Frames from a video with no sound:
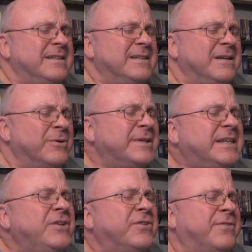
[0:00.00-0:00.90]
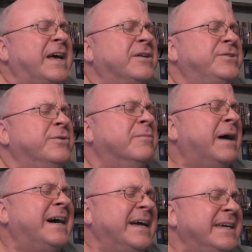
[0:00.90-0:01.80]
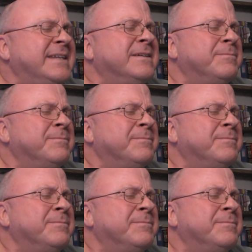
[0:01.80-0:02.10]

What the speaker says: Lord, teach us how to abide.